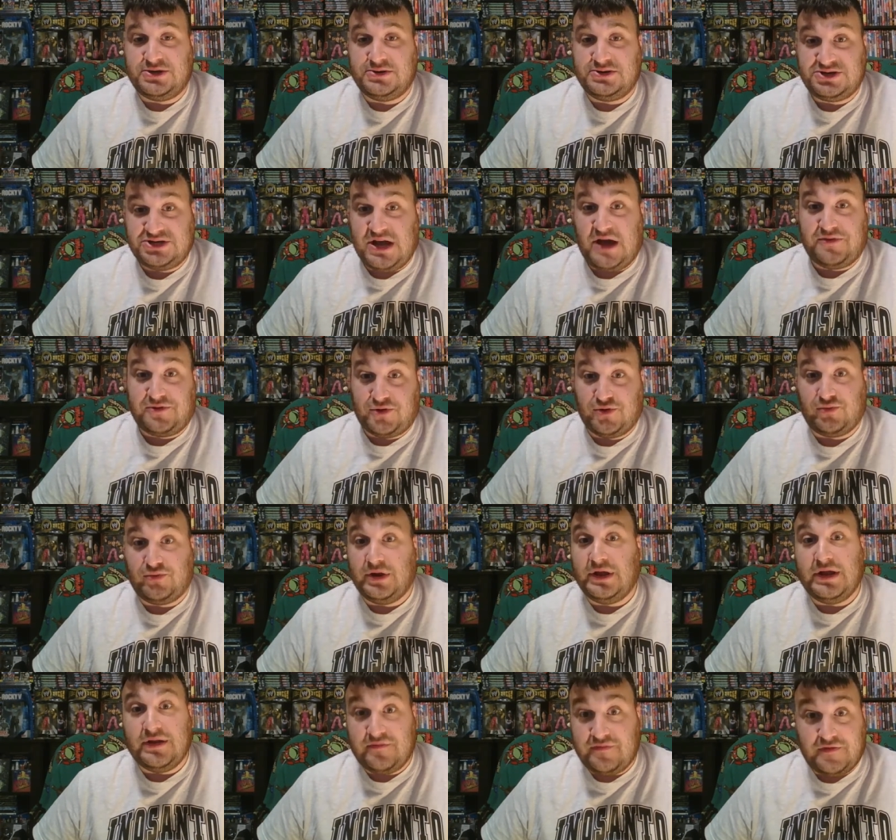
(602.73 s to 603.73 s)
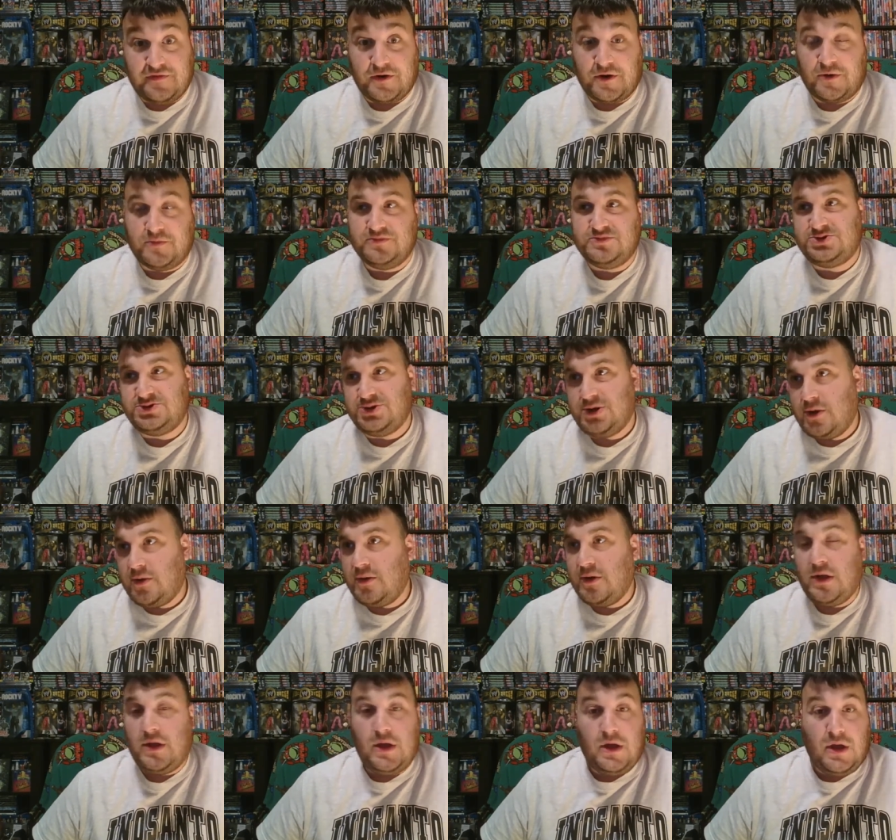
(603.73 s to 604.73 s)
South Korean film. So
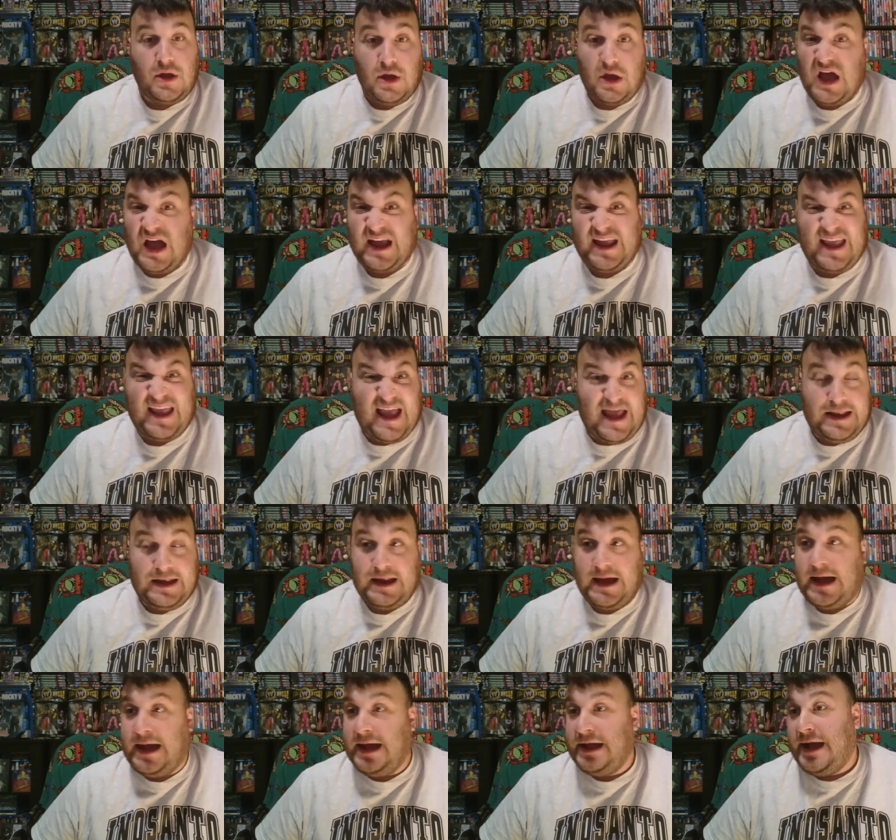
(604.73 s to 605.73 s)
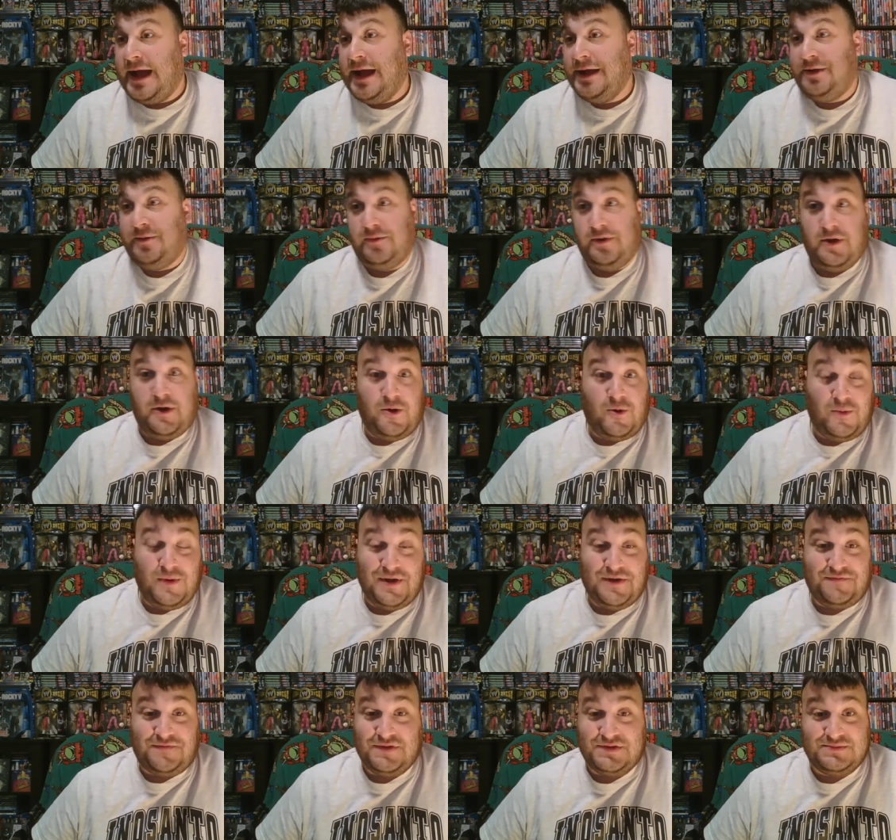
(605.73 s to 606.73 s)
again, I don't know
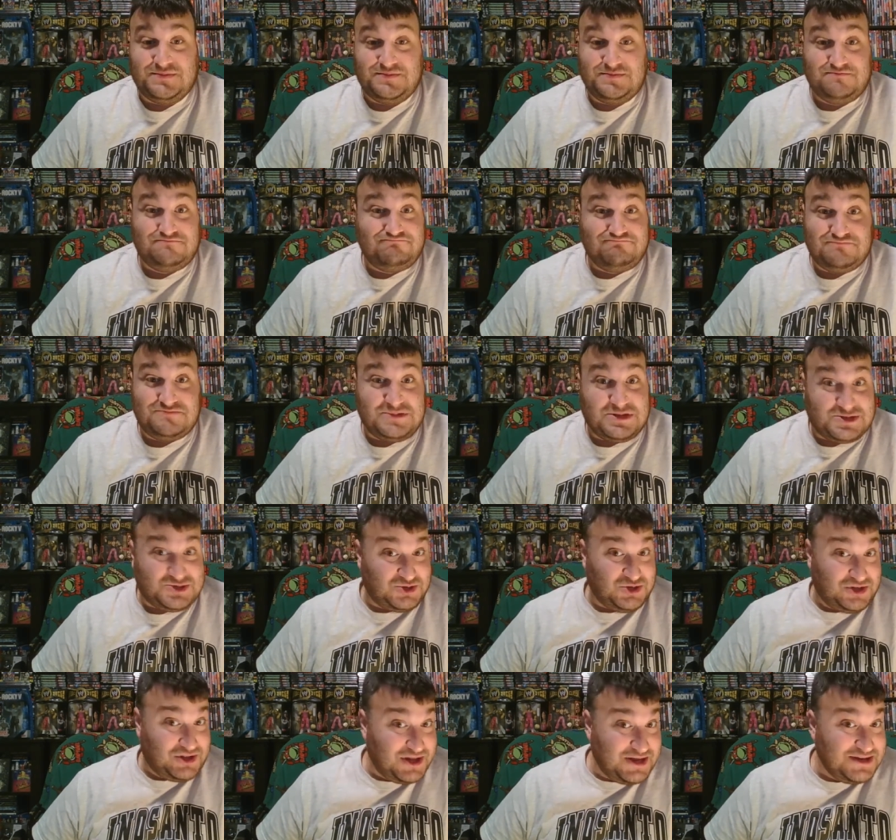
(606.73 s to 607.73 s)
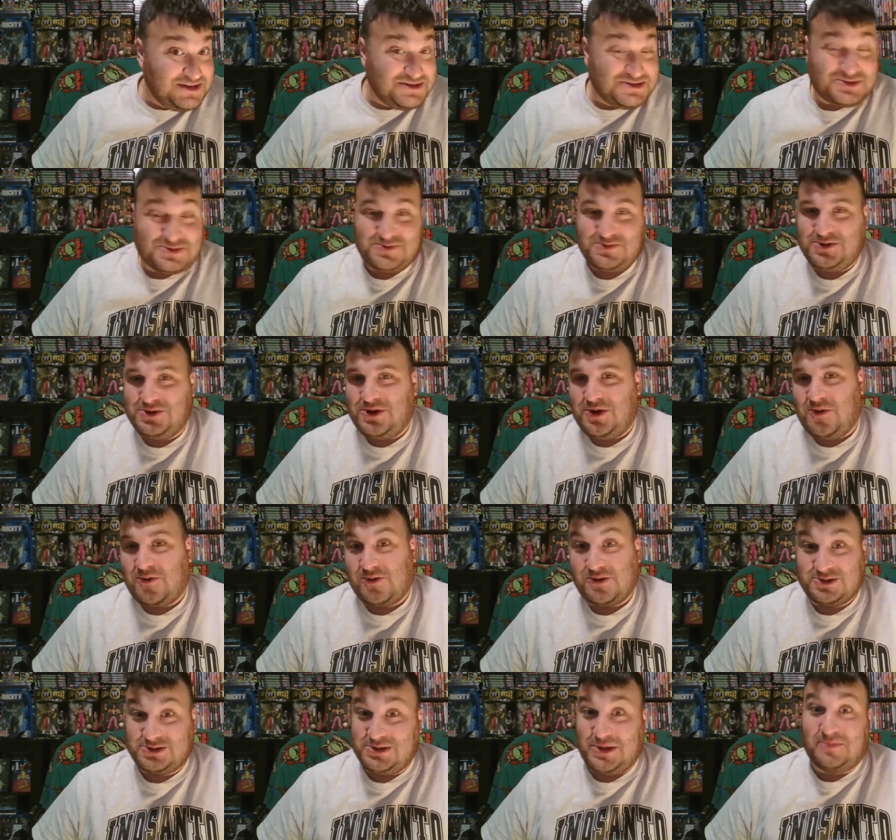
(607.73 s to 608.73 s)
if it still is,
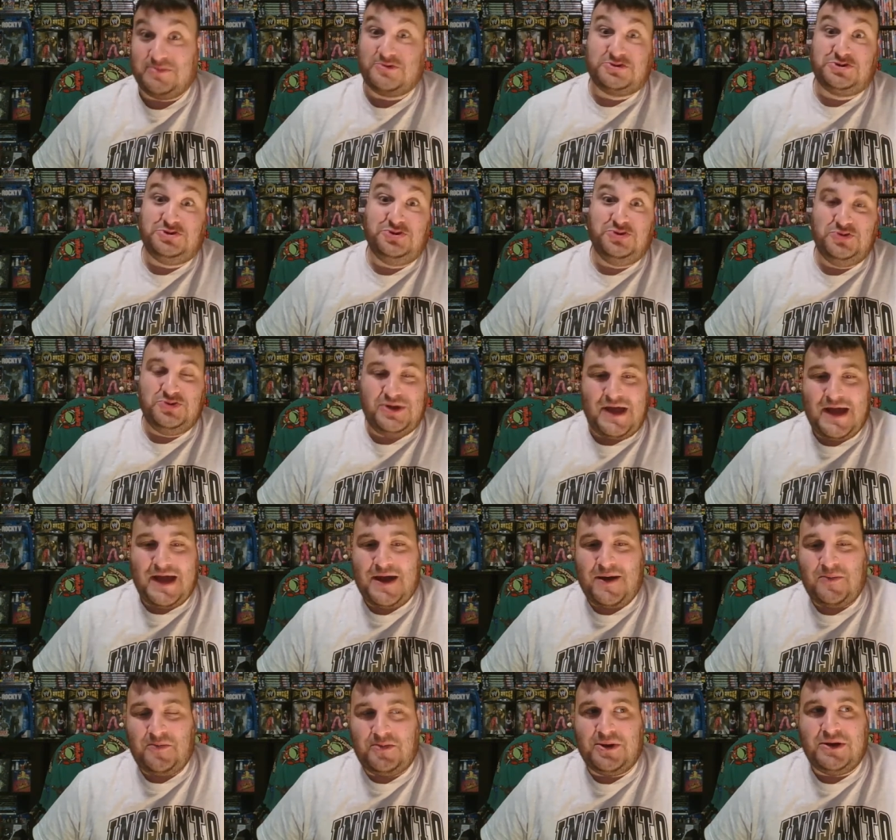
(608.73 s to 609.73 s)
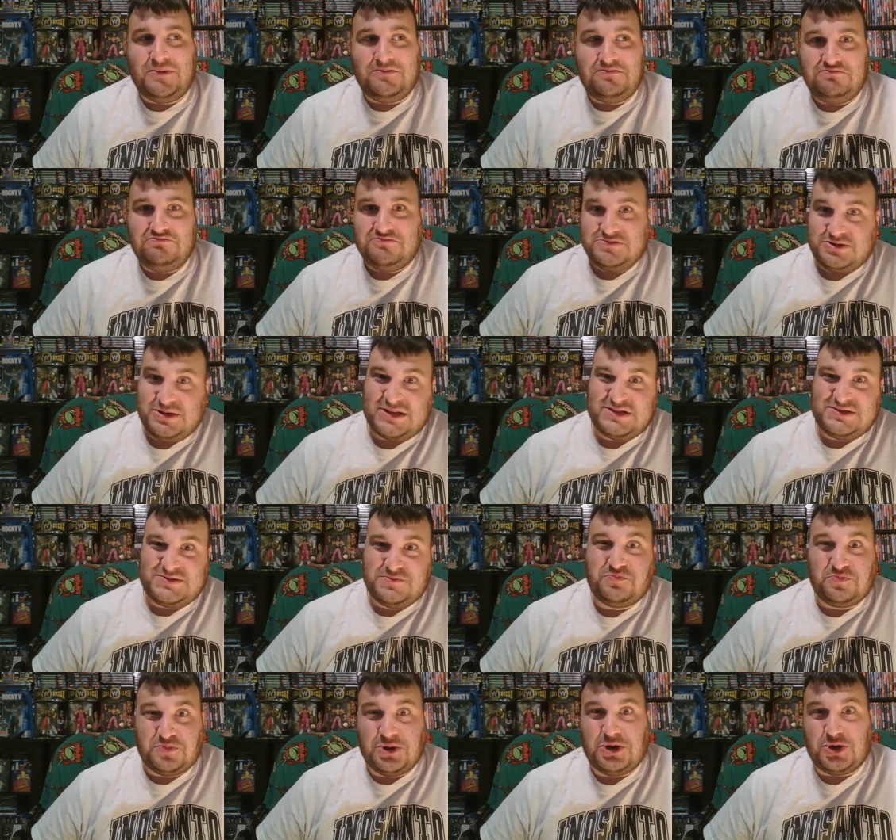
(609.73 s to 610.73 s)
or it's number two now, but so that's
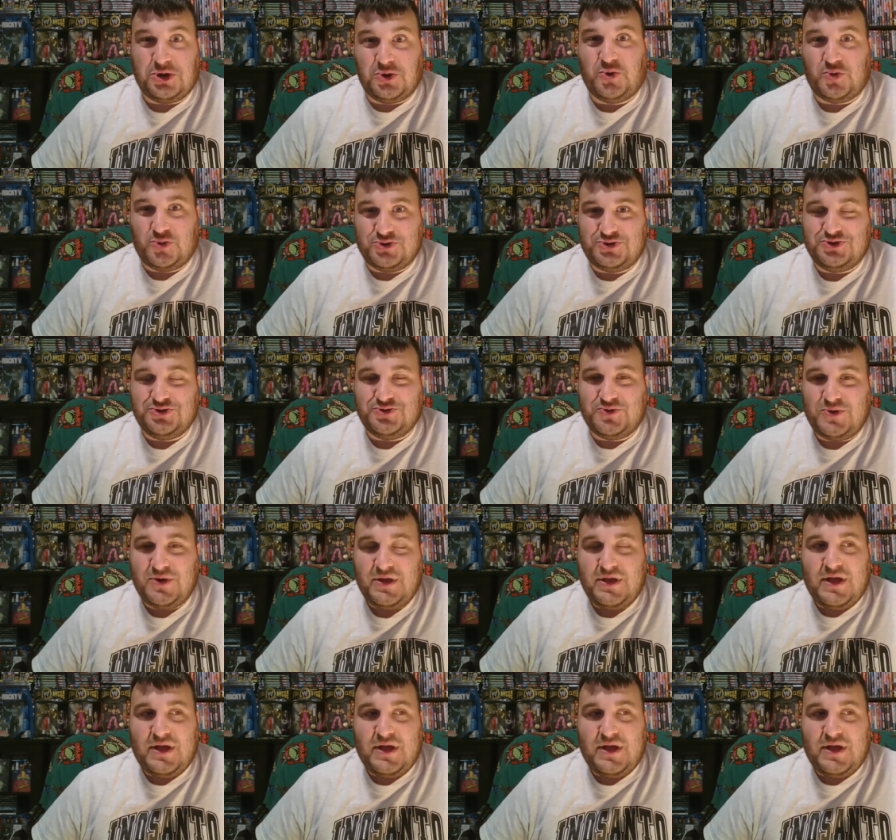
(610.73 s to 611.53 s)
pretty cool too.